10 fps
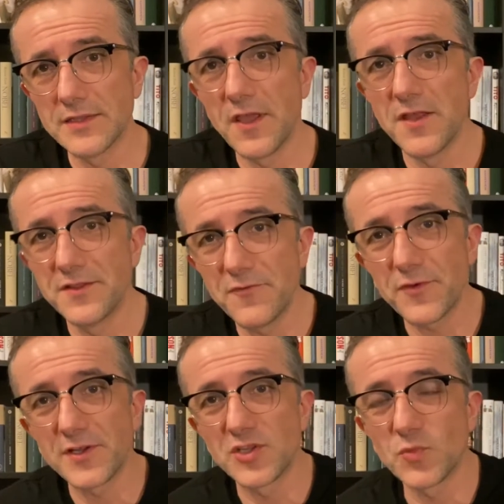
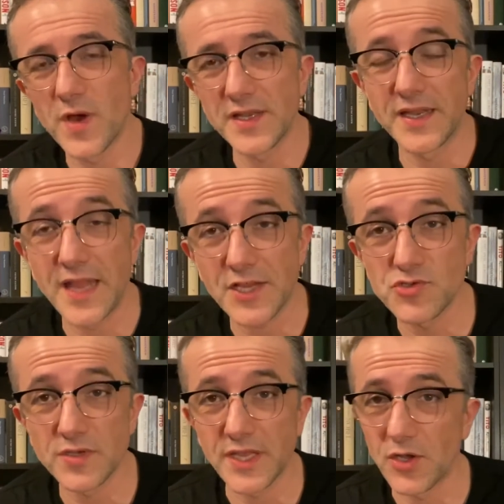difficult one, and
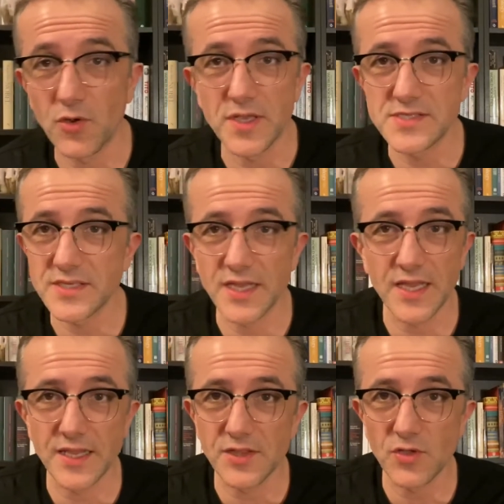actually
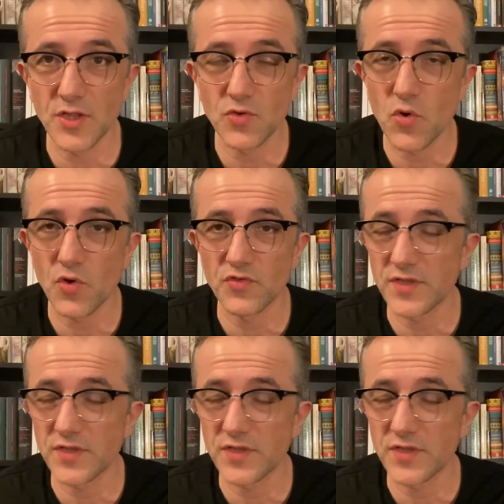it caused